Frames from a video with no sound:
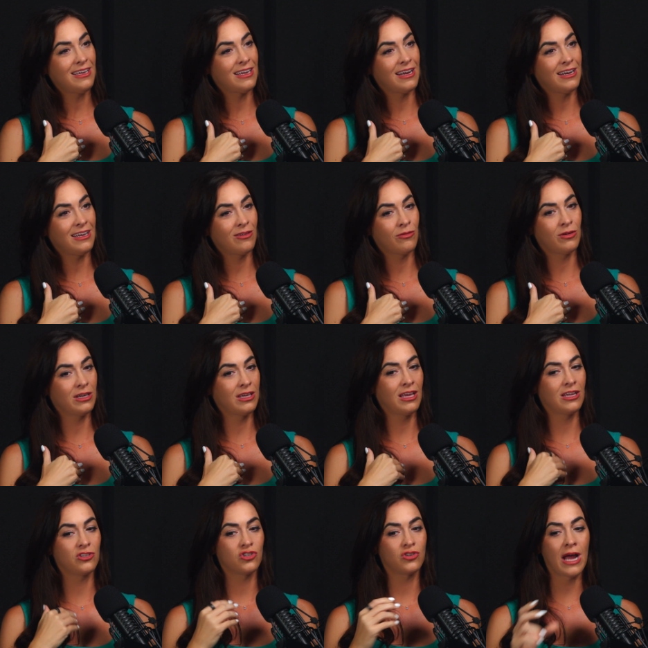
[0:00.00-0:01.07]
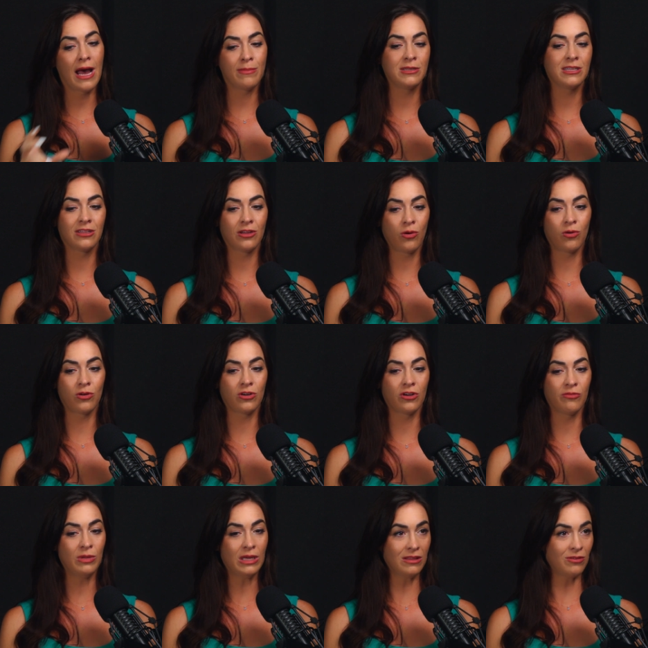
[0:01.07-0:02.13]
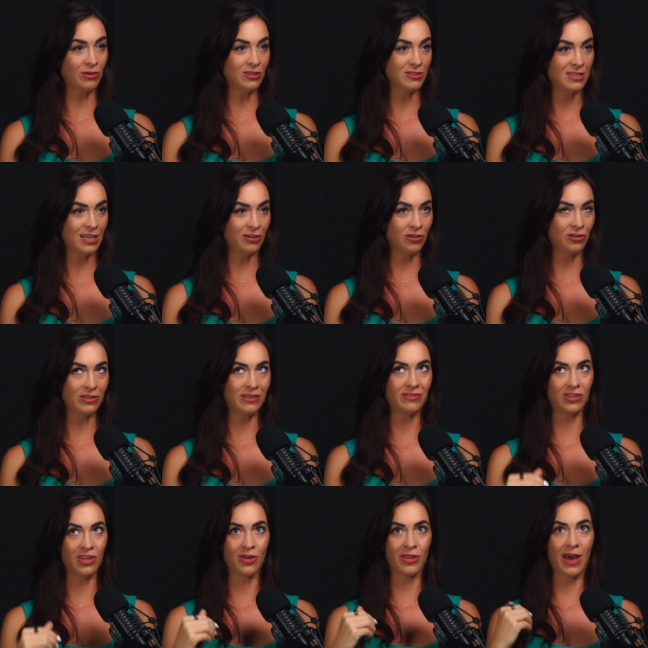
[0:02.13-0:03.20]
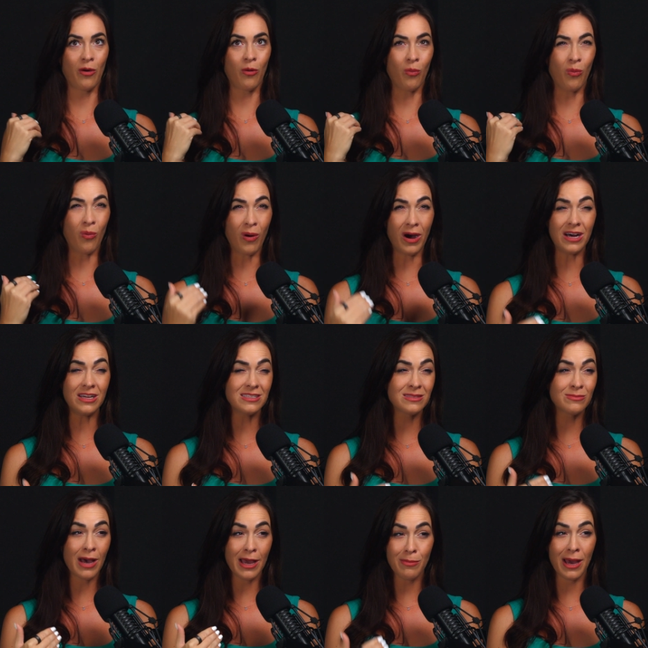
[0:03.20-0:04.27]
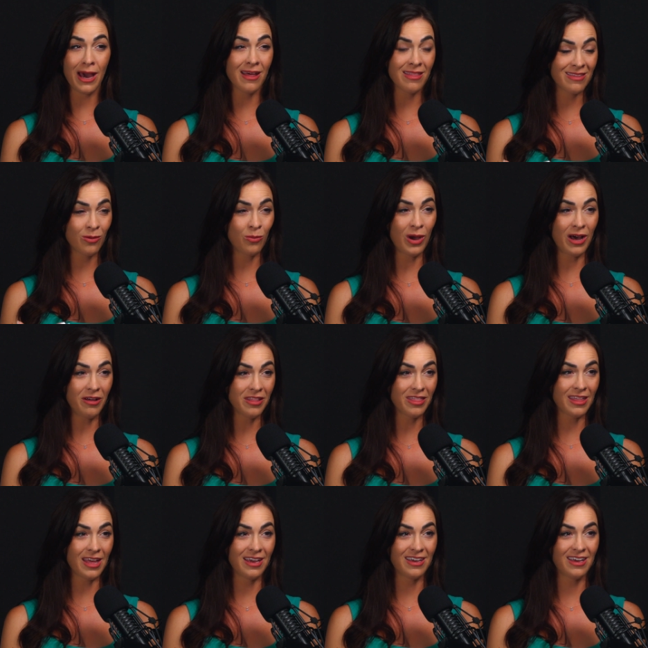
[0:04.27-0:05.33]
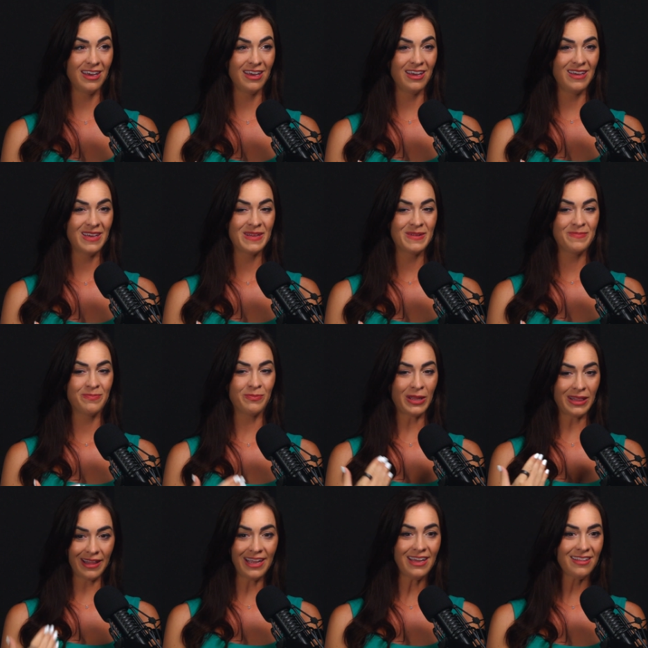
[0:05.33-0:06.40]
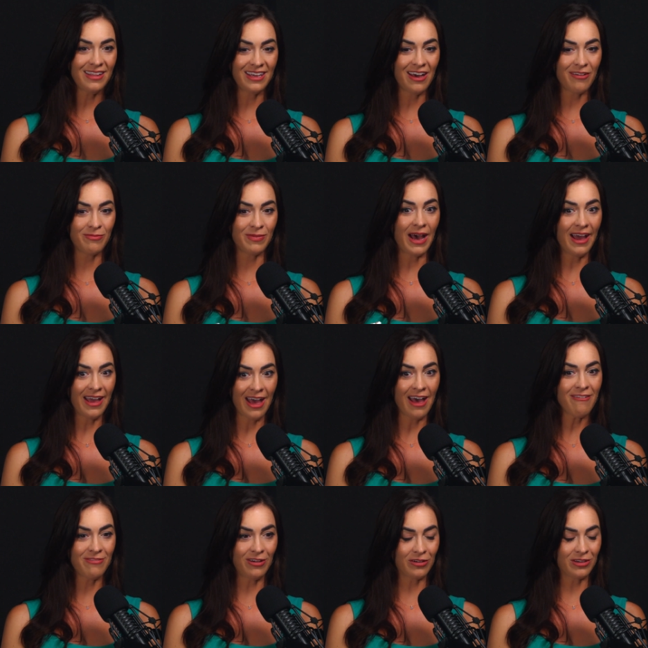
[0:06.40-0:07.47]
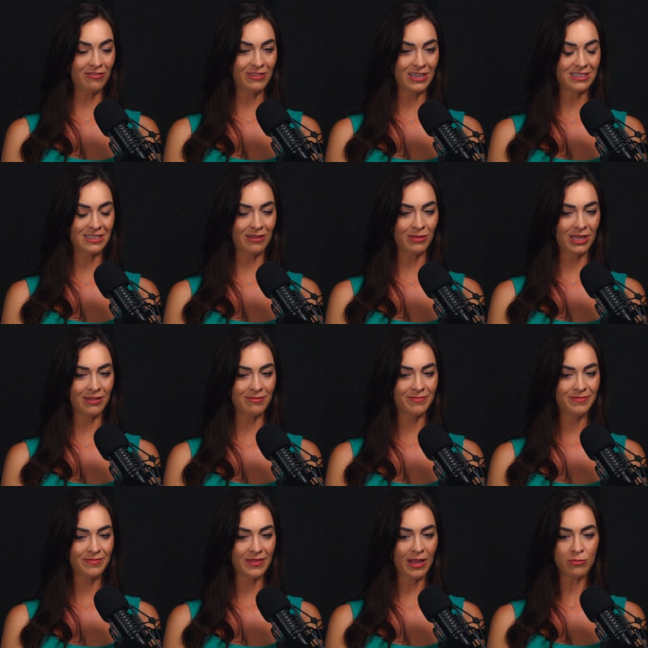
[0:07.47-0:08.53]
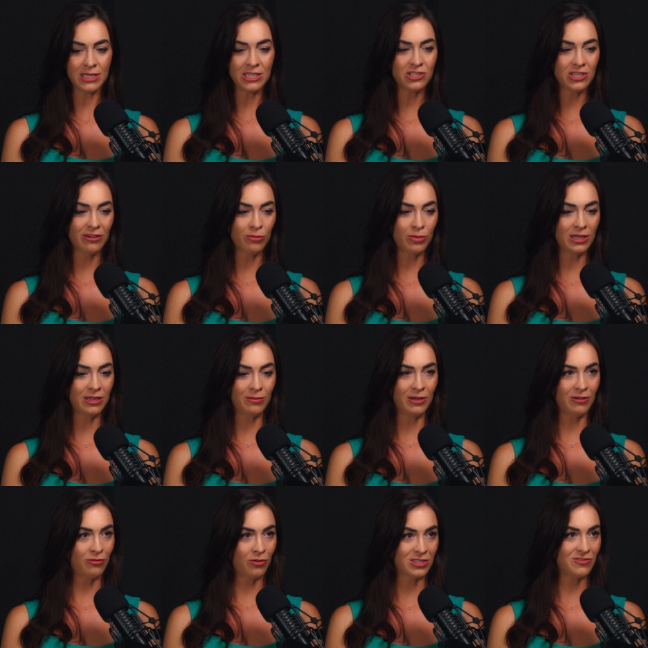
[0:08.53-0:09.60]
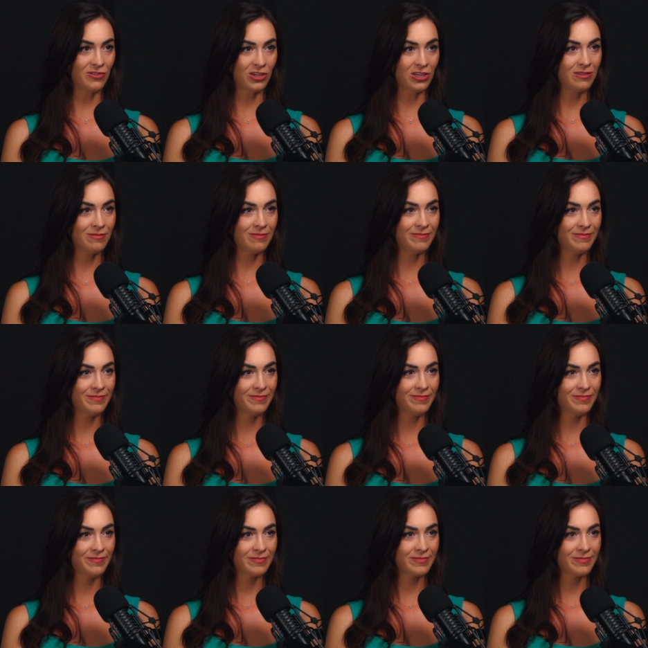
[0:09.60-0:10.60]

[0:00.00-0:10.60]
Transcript: And I didn't want to get trapped in the corner of being the real estate girl, even though that was my path to wealth. Like, yeah. but lately I've, I have felt convicted. I'm like, I'm teaching everybody to be a force for good. Mm -hmm.